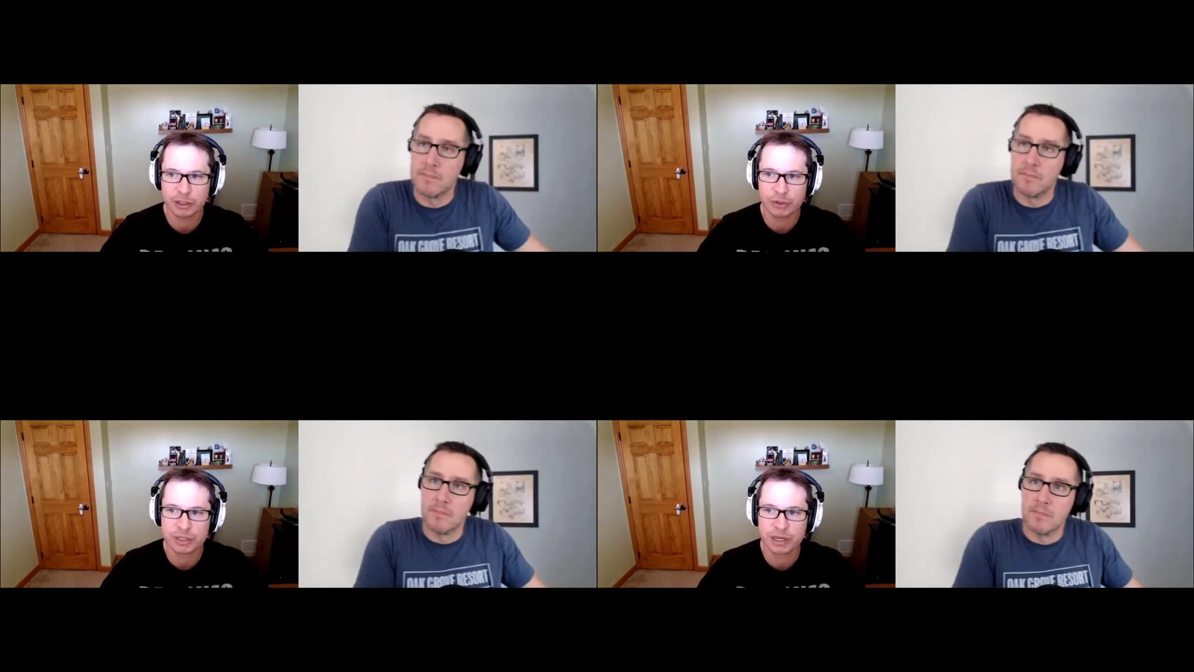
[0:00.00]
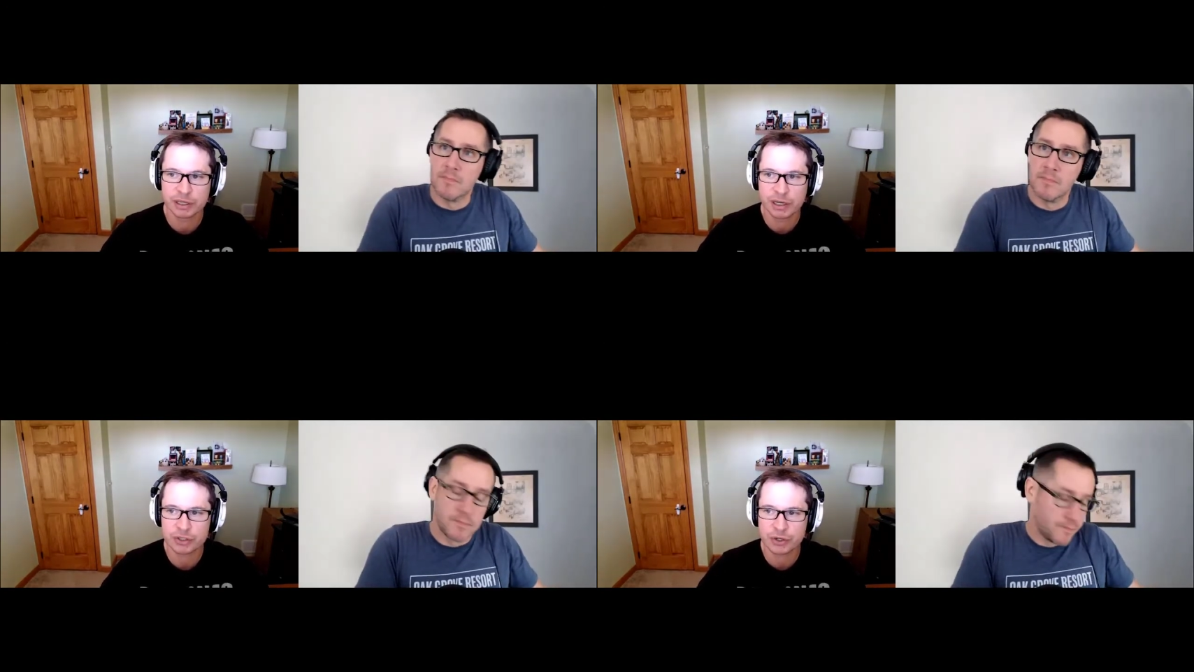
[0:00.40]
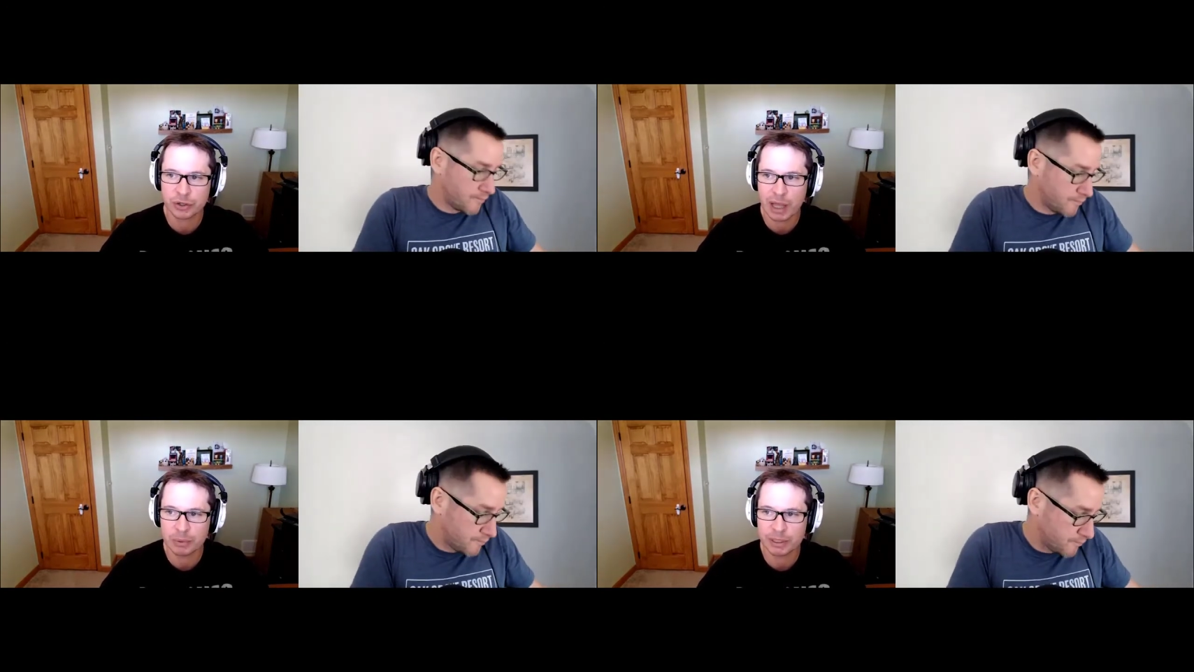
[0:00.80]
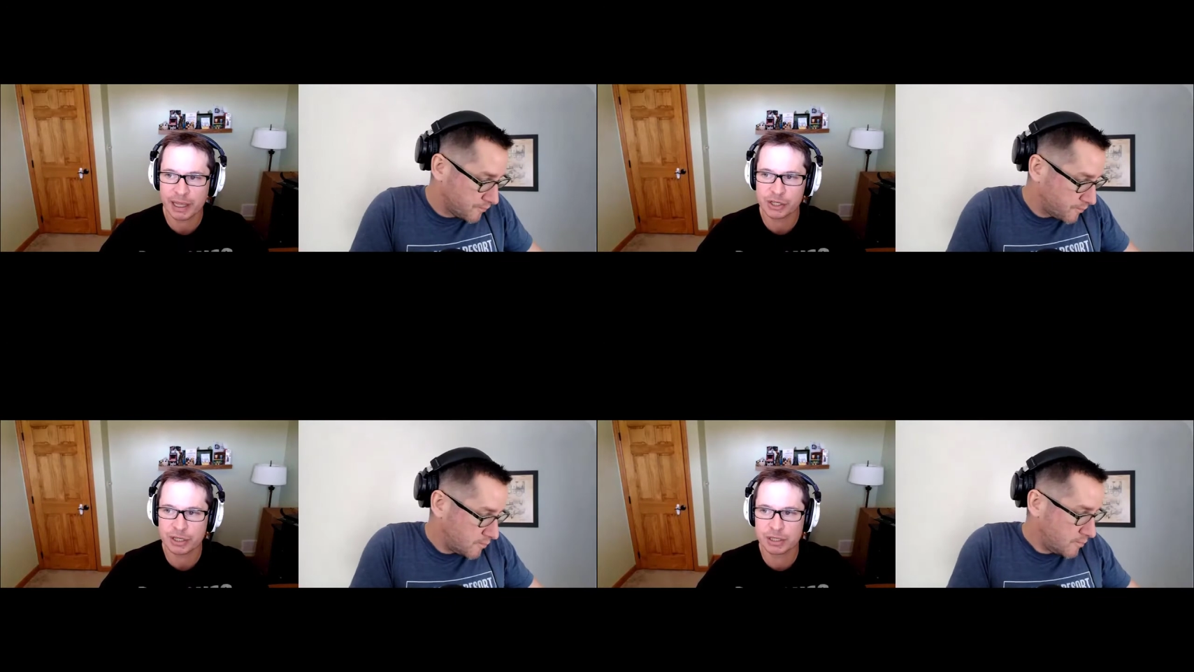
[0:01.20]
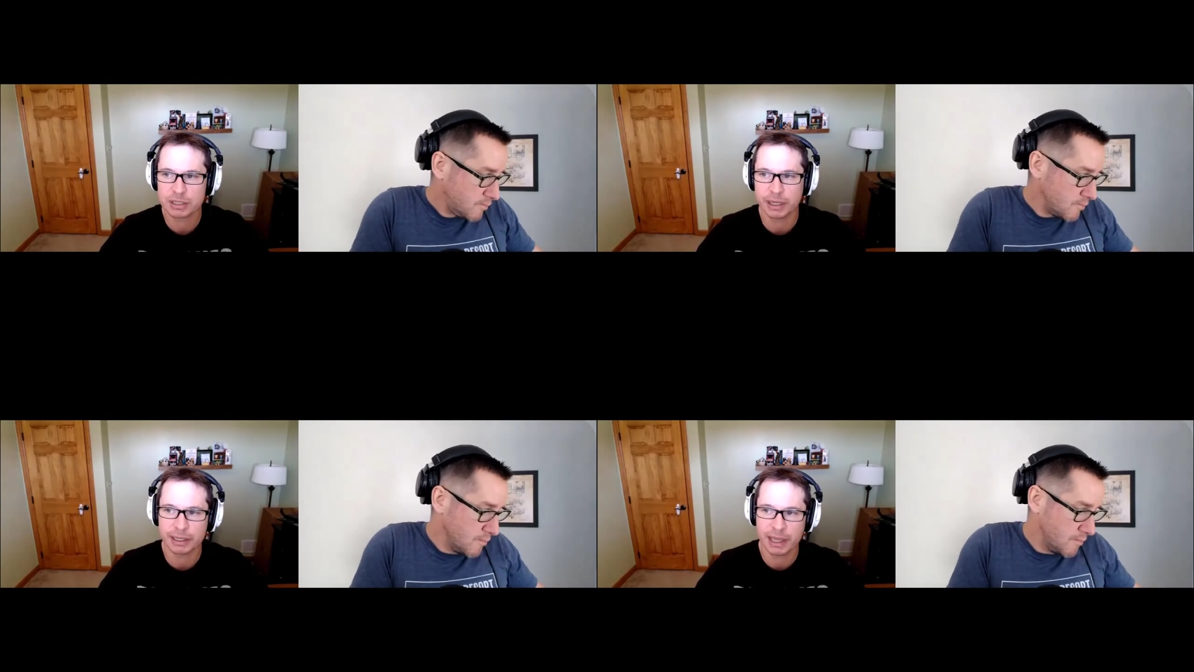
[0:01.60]
Speaker 1: used in industrial applications
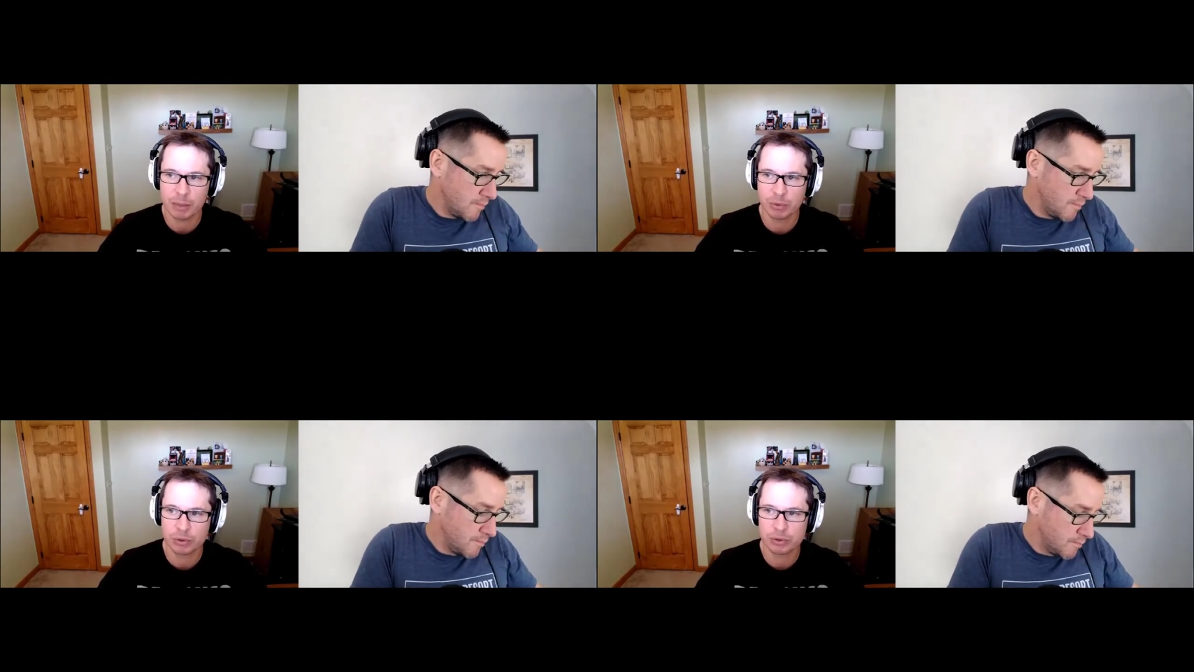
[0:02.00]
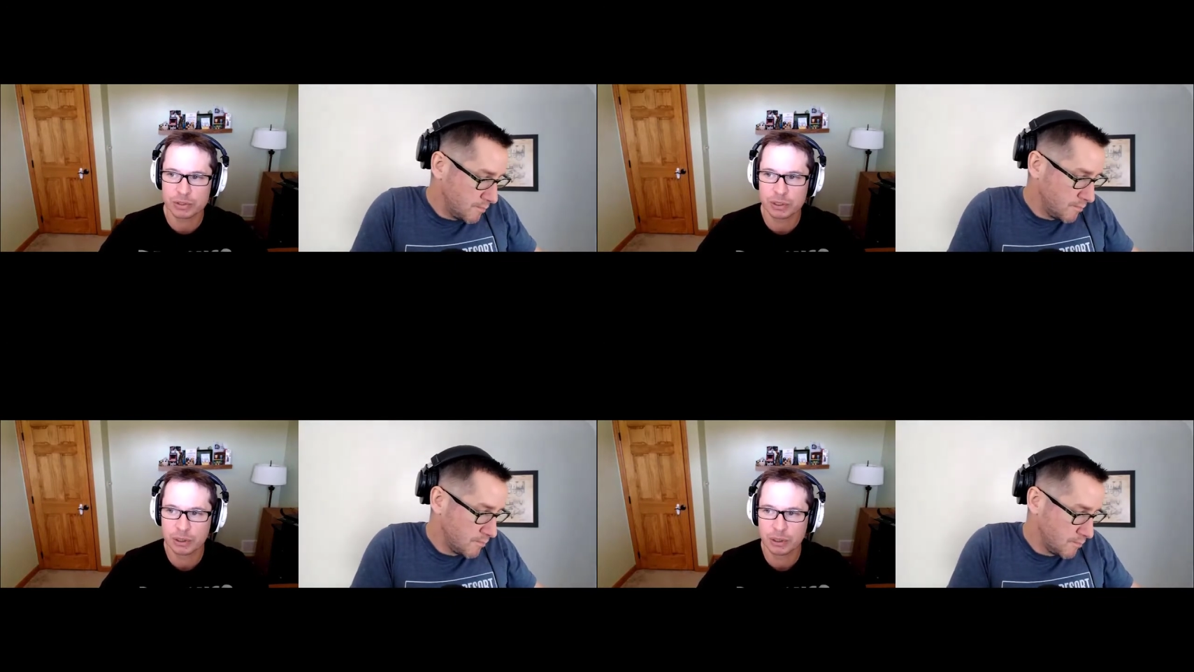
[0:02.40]
like cables,